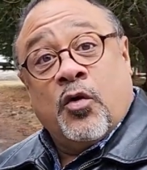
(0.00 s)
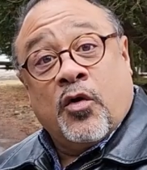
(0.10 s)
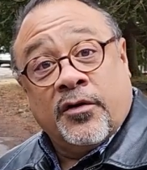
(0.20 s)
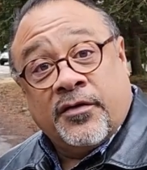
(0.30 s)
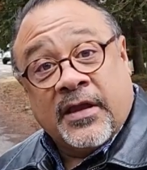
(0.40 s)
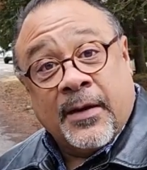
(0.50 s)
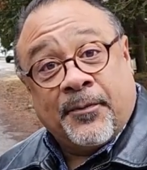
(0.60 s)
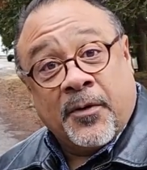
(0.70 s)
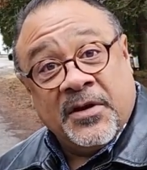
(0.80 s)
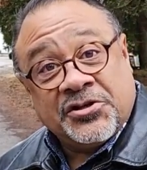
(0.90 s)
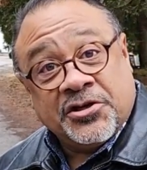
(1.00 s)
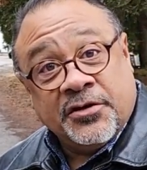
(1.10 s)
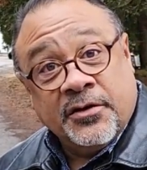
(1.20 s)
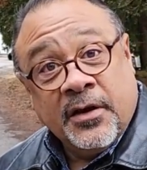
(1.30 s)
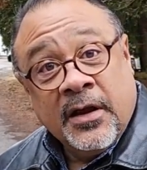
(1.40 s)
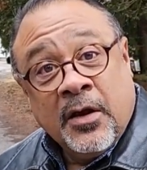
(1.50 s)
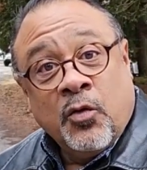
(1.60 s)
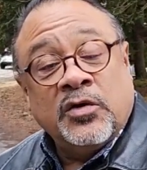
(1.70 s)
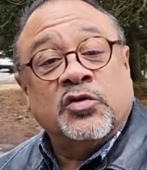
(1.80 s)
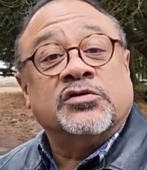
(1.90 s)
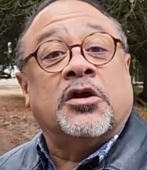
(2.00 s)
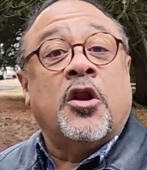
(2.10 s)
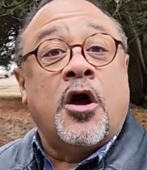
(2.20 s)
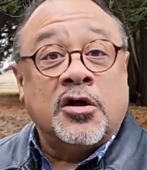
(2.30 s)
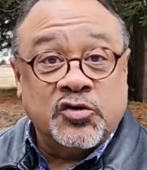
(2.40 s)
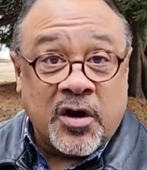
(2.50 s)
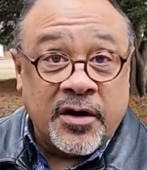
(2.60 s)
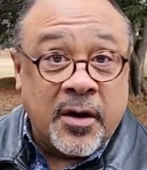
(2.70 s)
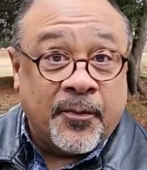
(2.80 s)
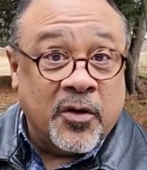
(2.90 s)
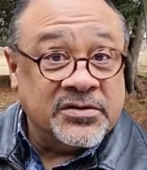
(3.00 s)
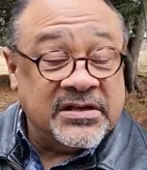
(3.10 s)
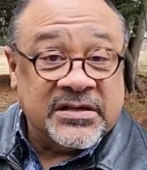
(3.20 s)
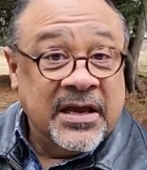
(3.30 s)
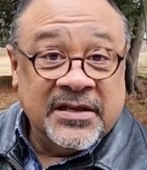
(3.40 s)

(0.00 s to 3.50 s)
order to get permission, which was a long drawn out process.